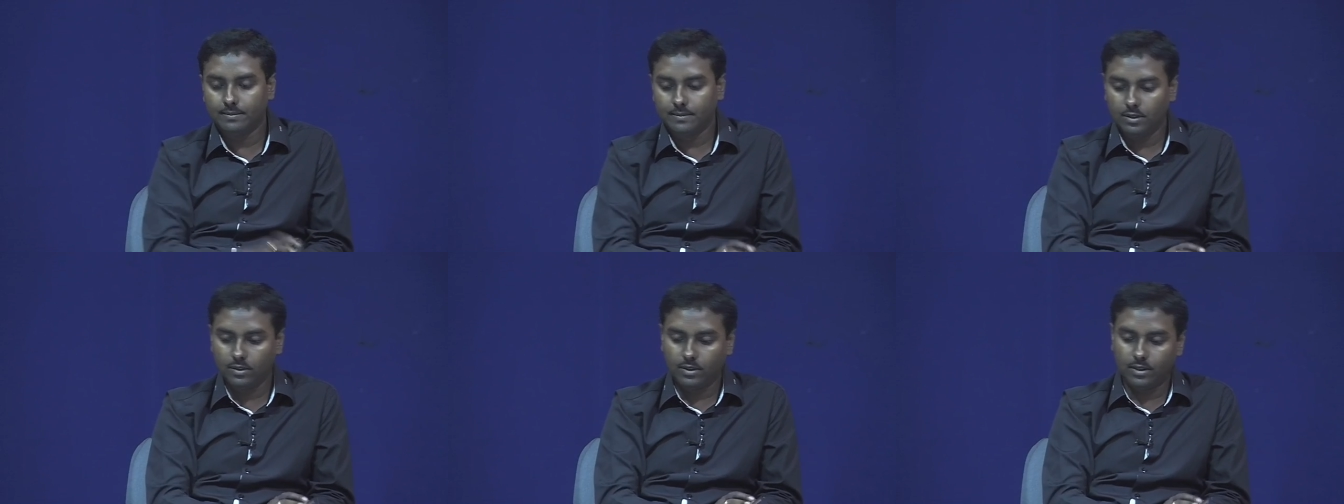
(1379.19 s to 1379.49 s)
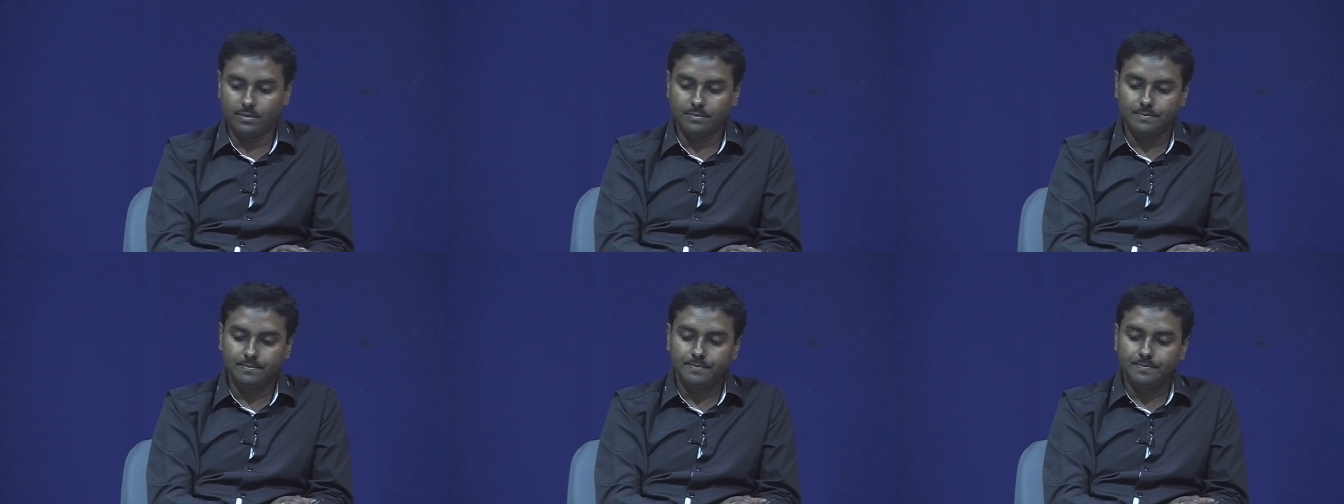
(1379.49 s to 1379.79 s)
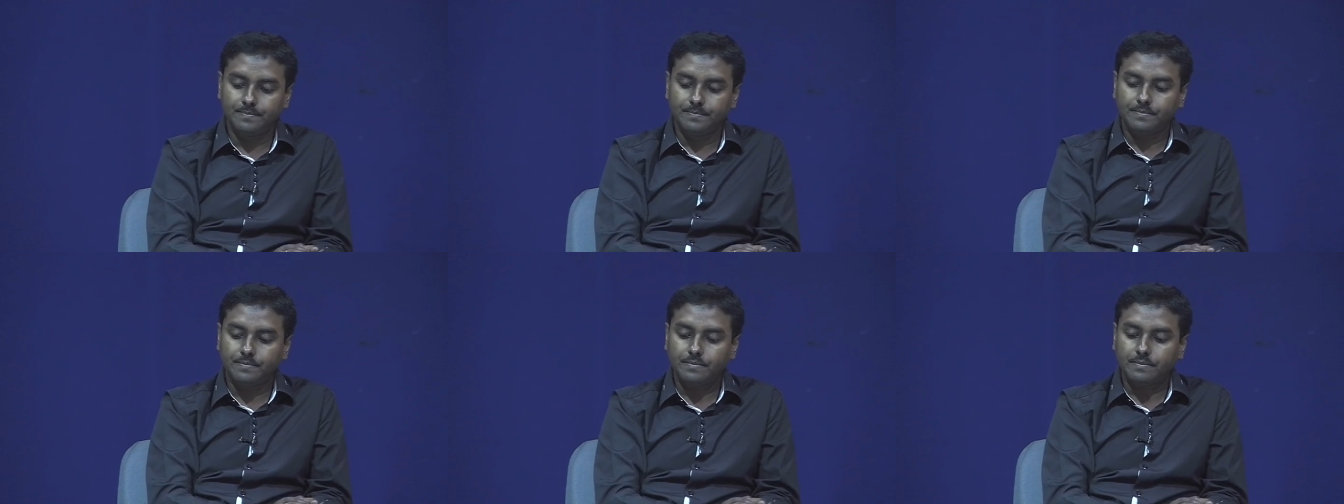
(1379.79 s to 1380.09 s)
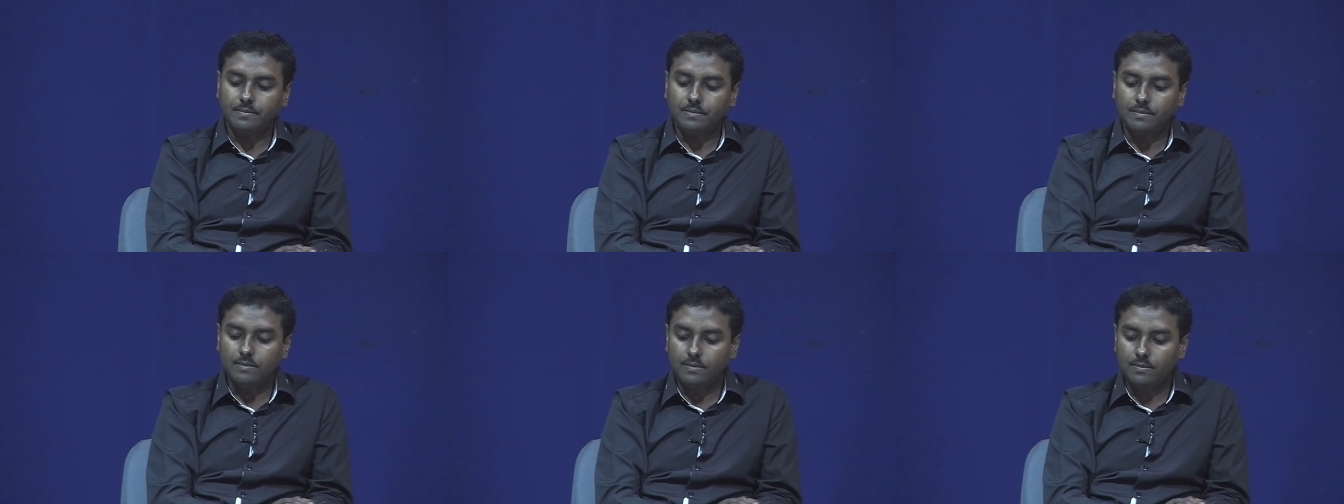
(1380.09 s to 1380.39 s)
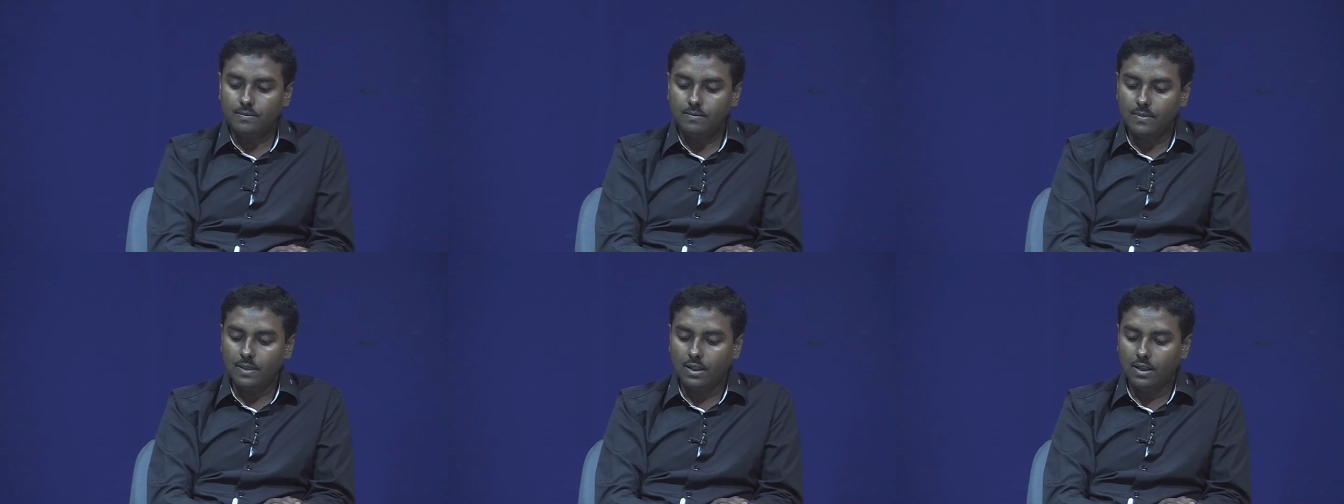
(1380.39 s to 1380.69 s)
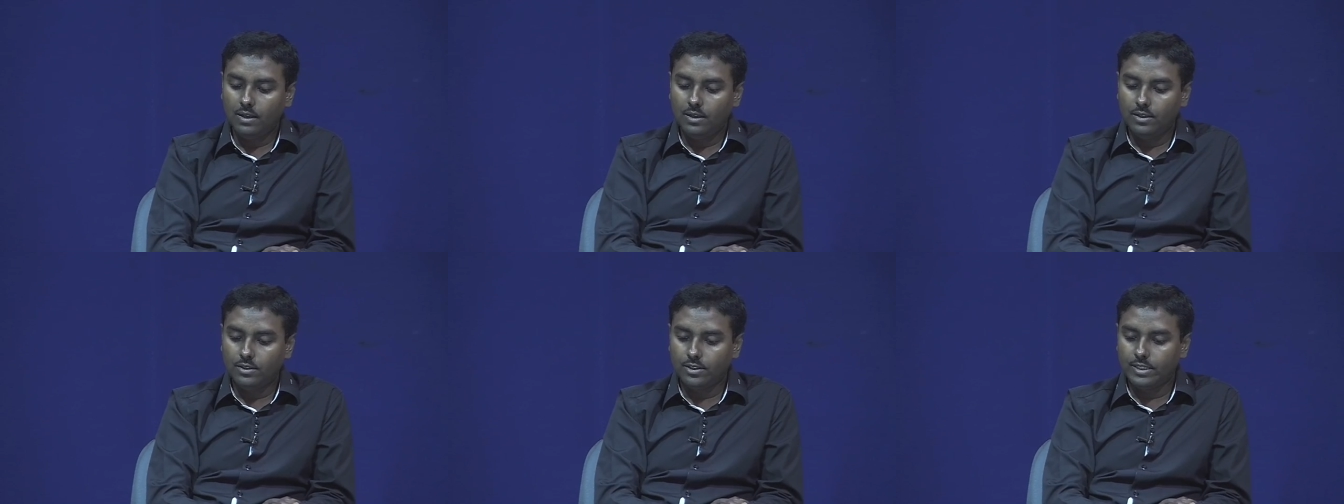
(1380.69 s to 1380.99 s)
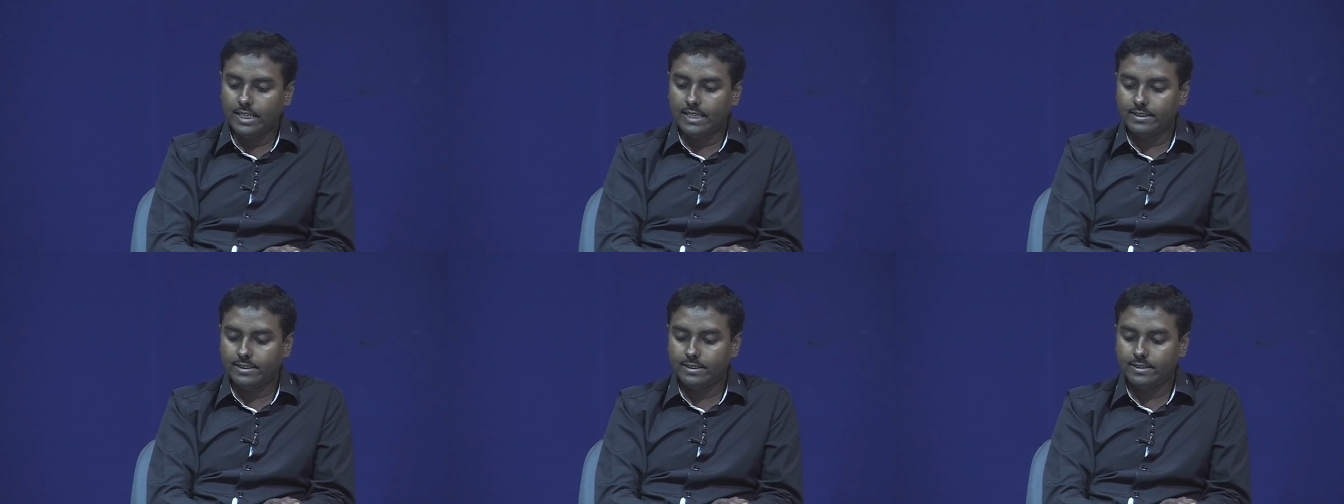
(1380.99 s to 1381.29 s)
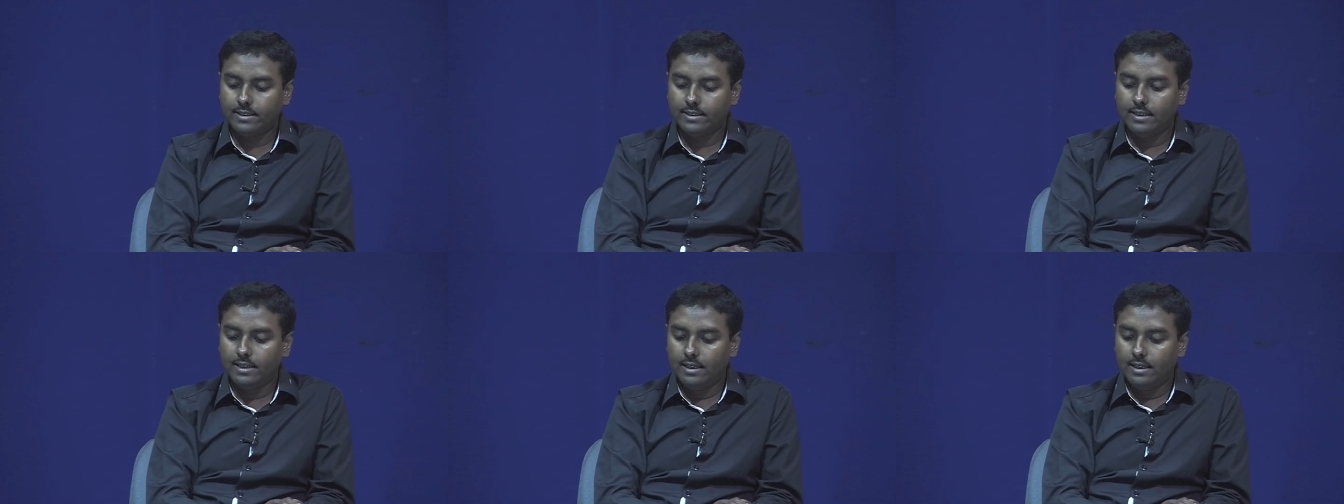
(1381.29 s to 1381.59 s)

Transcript: Okay. So, that is